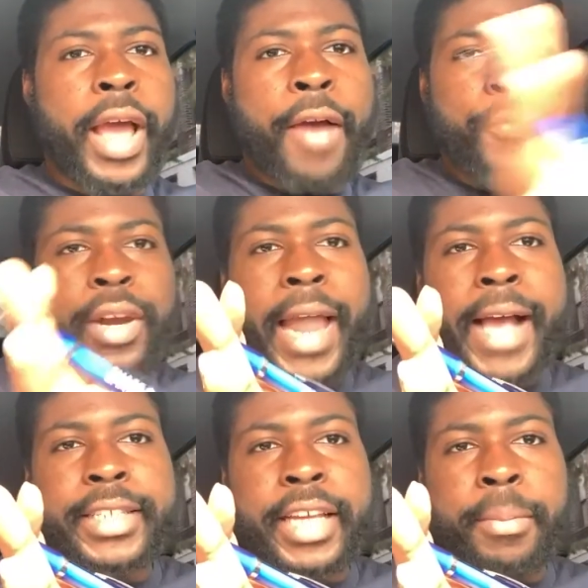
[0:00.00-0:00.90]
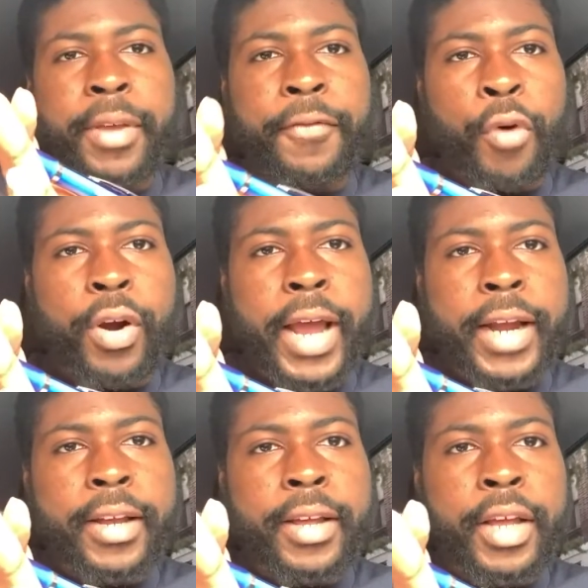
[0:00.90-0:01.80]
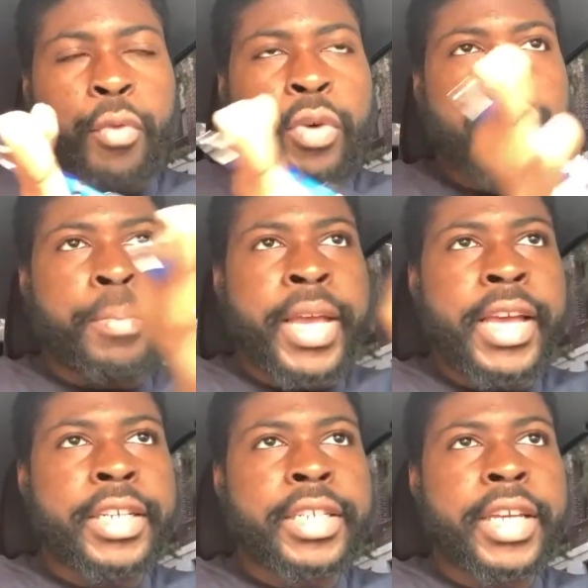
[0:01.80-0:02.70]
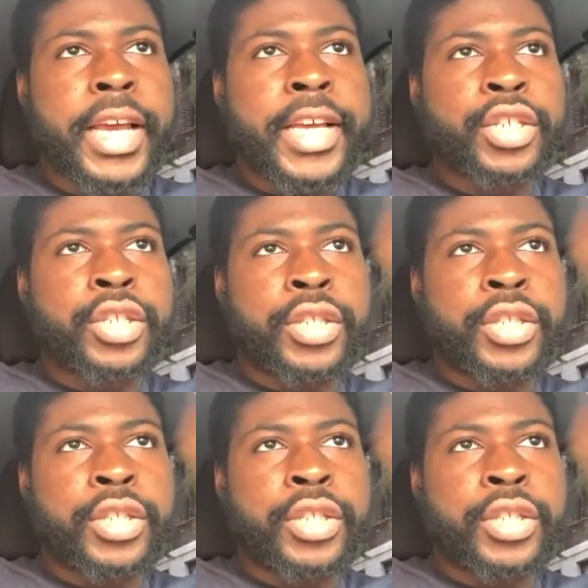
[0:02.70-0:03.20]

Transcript: everlasting before that, which means is